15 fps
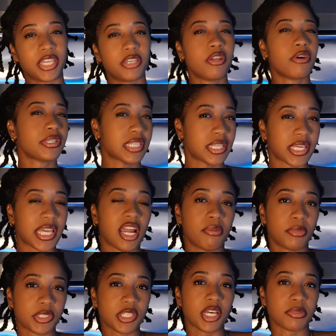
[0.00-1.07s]
you notice how the
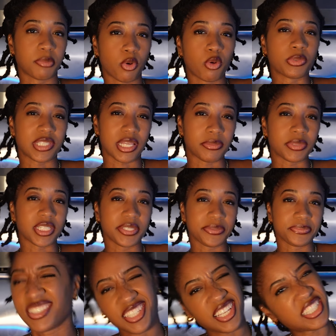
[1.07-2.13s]
caramel sauce bowl was empty?
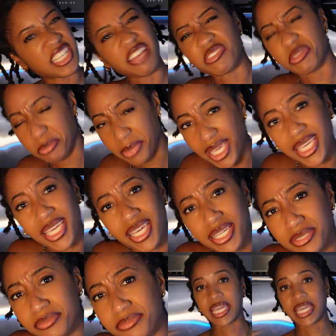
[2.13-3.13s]
It's because I have to make it.